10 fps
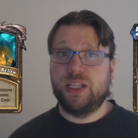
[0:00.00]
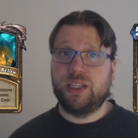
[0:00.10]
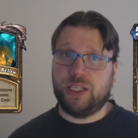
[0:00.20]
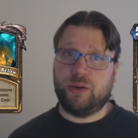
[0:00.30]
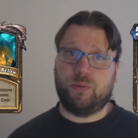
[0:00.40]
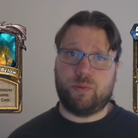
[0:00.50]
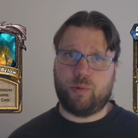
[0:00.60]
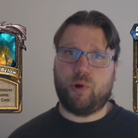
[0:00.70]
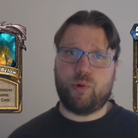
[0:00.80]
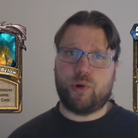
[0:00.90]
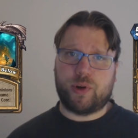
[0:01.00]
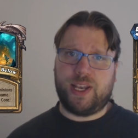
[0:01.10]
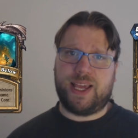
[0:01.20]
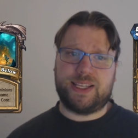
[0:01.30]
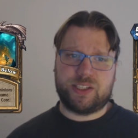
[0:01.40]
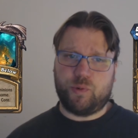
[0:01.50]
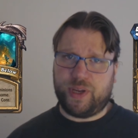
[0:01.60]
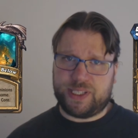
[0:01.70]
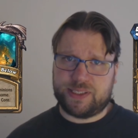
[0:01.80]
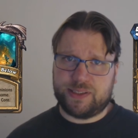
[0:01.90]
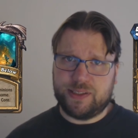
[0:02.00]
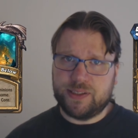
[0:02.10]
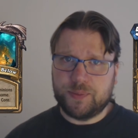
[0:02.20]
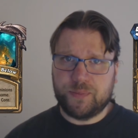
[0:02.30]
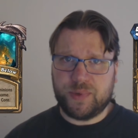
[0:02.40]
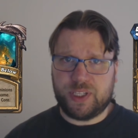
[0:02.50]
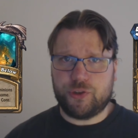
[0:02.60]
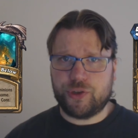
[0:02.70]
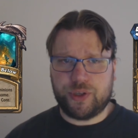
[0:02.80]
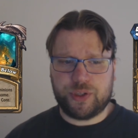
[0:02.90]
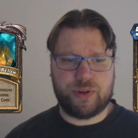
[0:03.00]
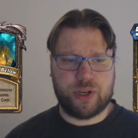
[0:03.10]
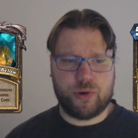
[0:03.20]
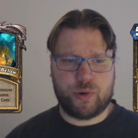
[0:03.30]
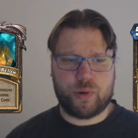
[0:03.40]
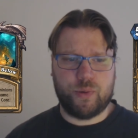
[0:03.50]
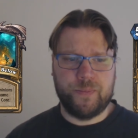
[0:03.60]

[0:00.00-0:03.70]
the rogue class quest in Journey to Un'Goro.